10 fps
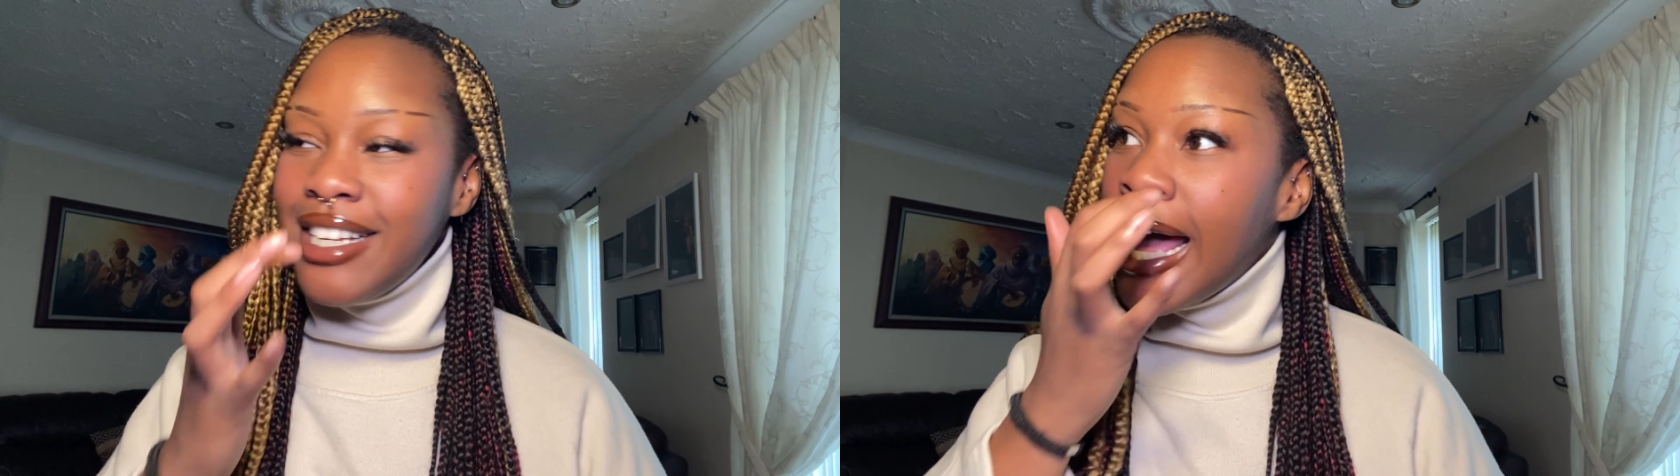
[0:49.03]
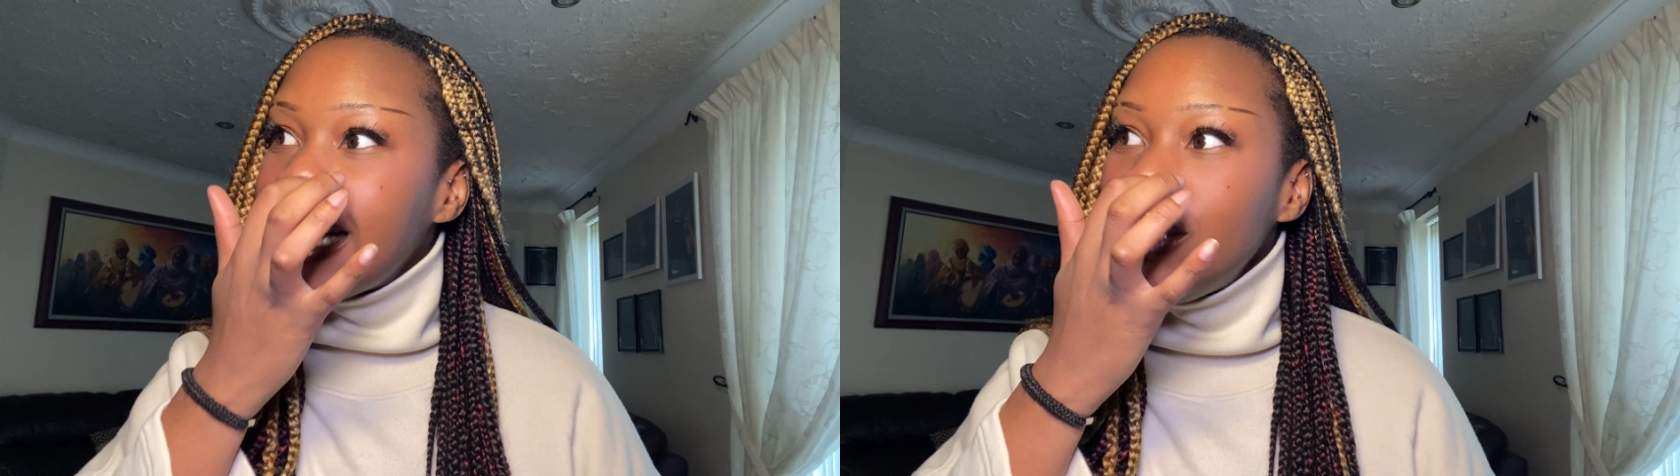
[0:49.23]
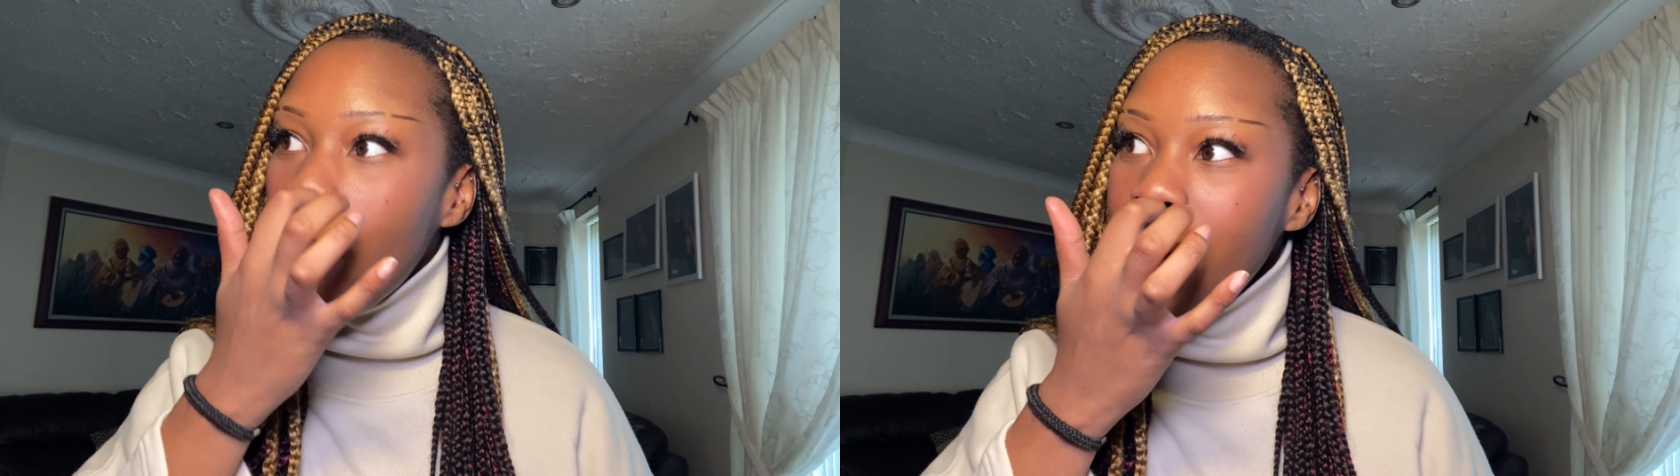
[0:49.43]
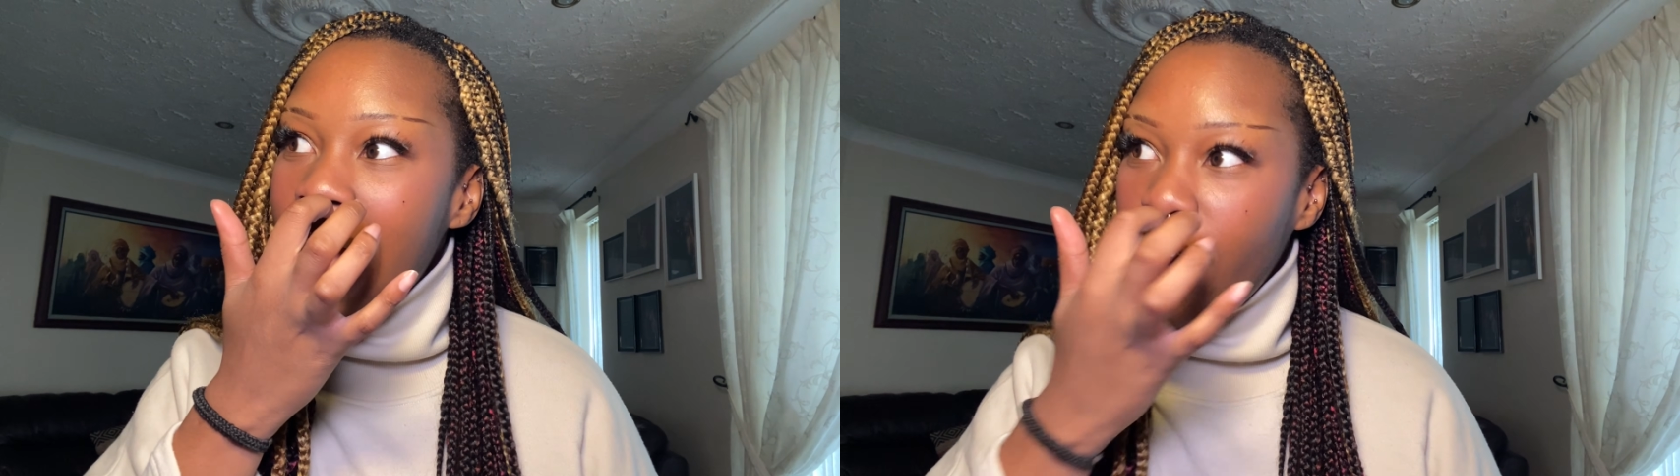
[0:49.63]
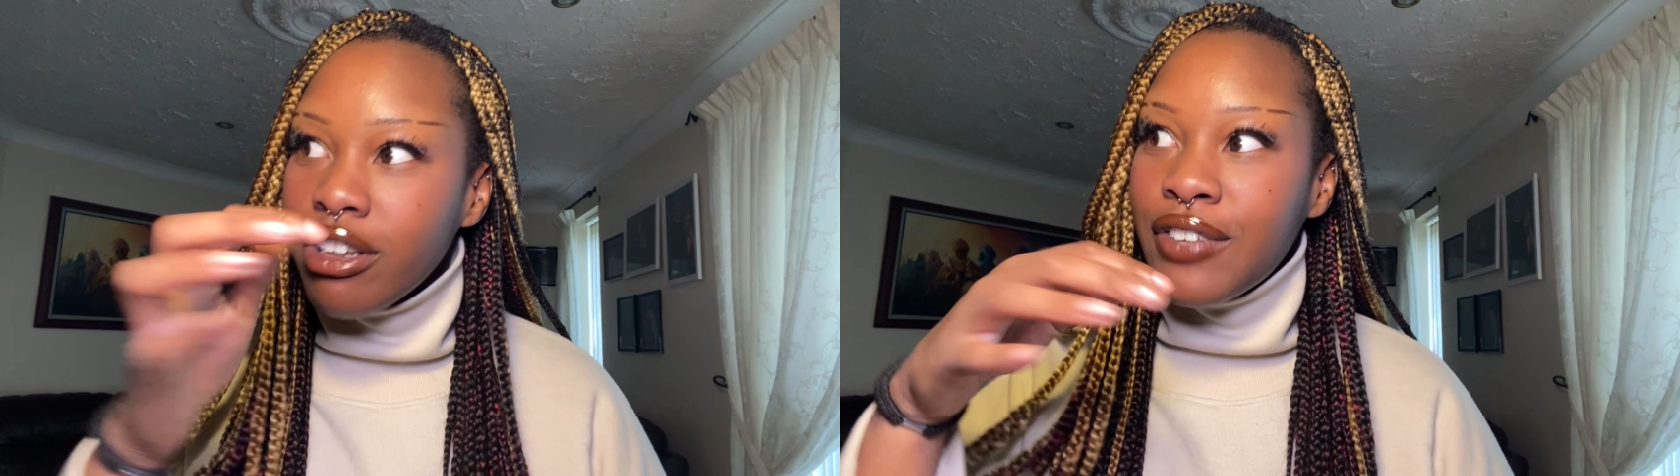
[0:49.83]
Is no one
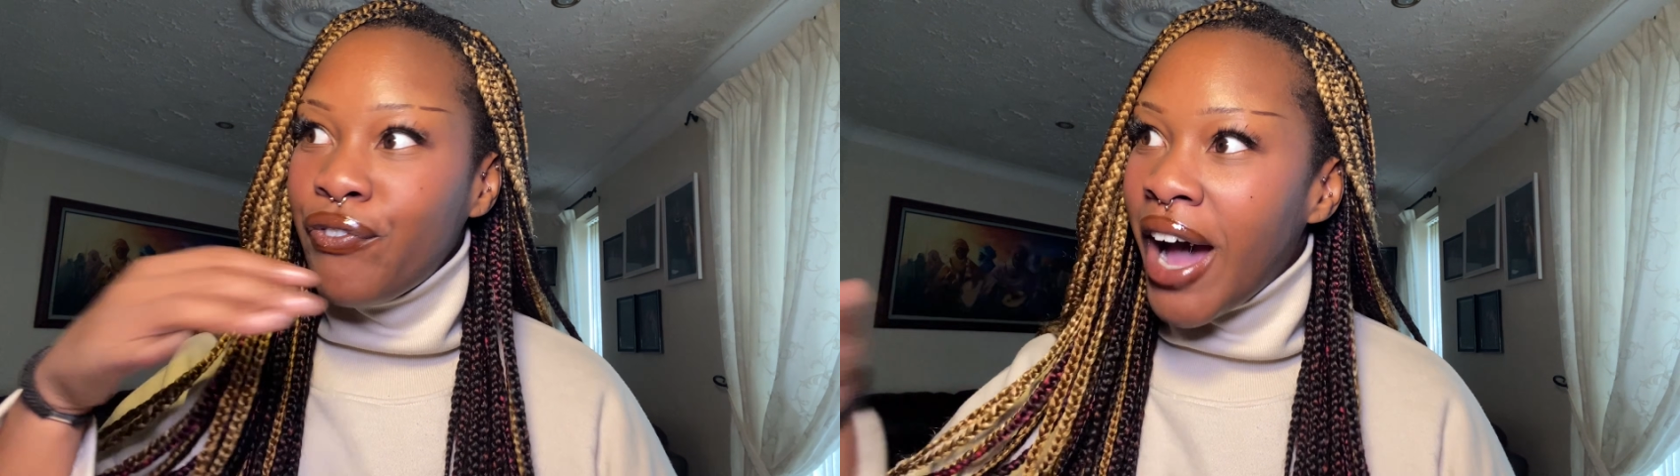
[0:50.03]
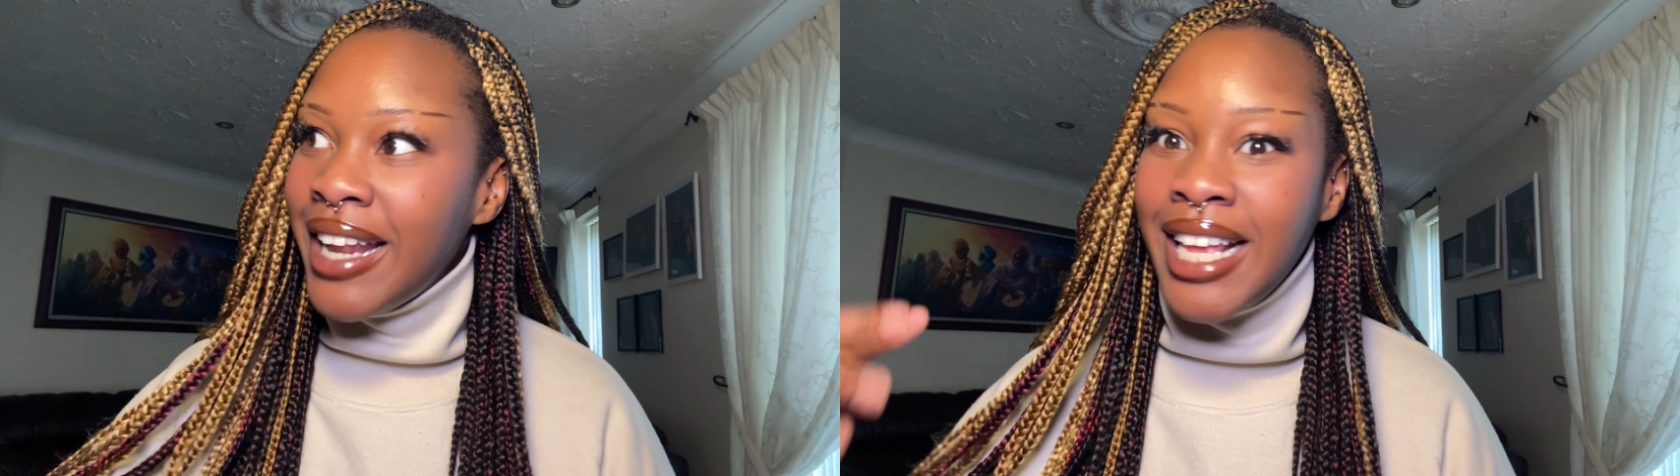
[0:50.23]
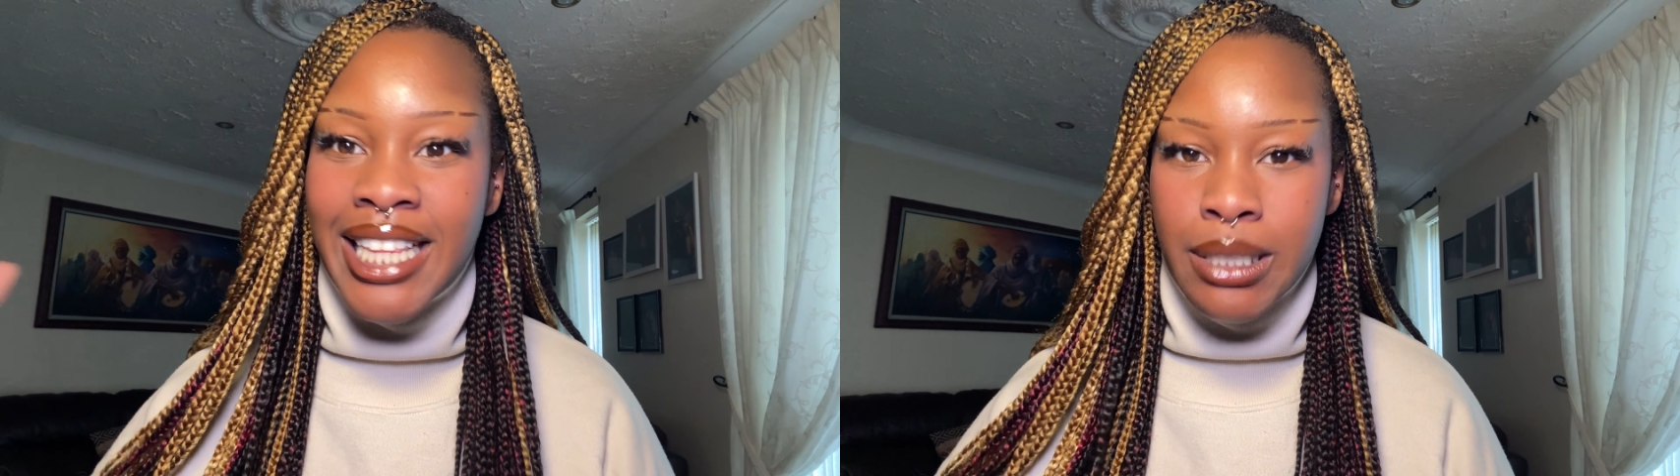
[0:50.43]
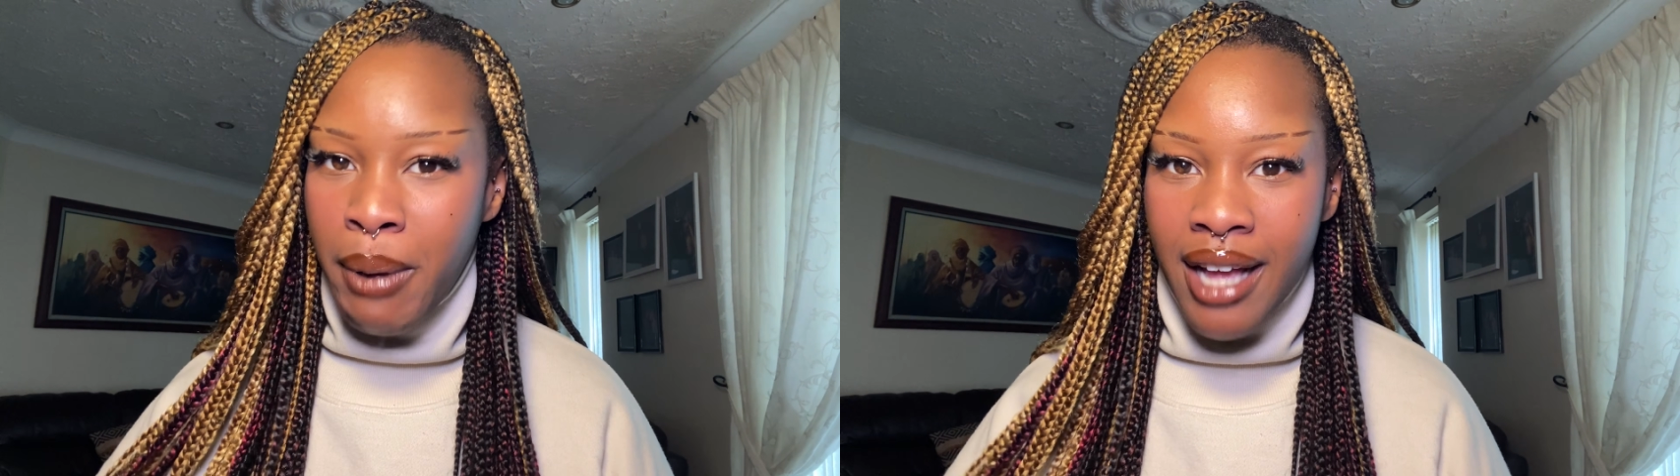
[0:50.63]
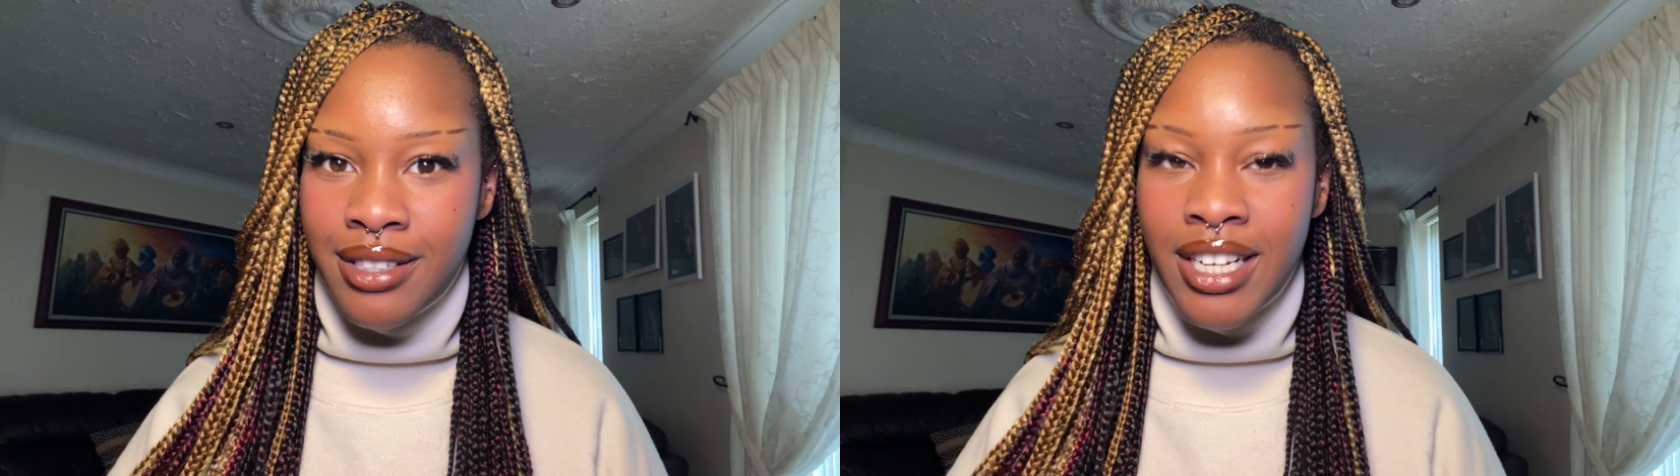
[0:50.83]
else finding this pattern?